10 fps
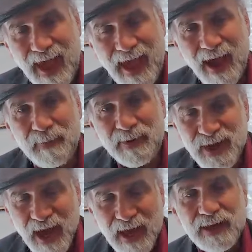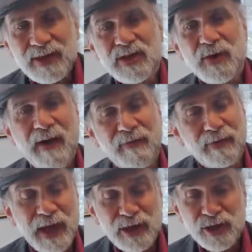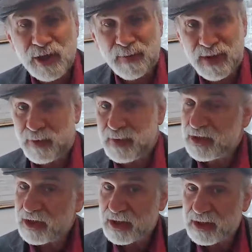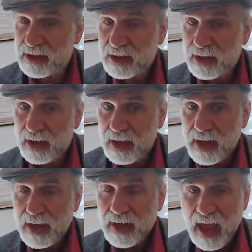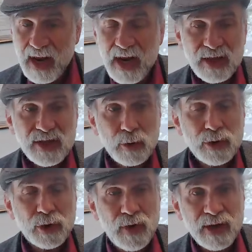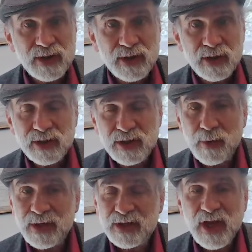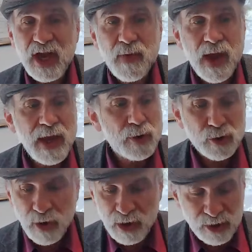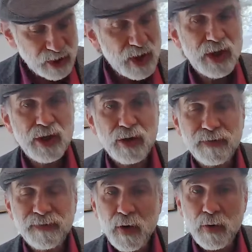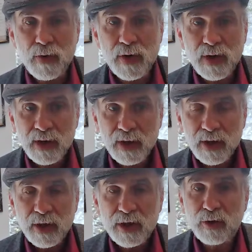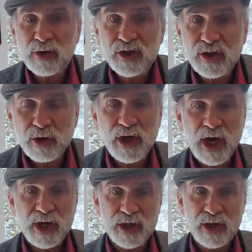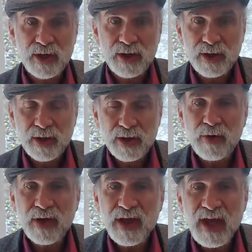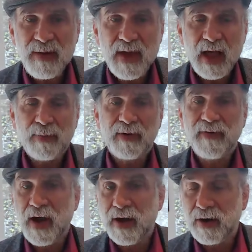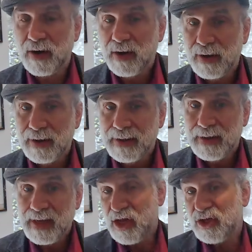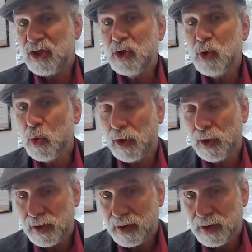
AI pretends to have a relationship with you. It doesn't. And it is social trust. So, in the same way you trust your phone, your search engine, your email provider, it is a tool.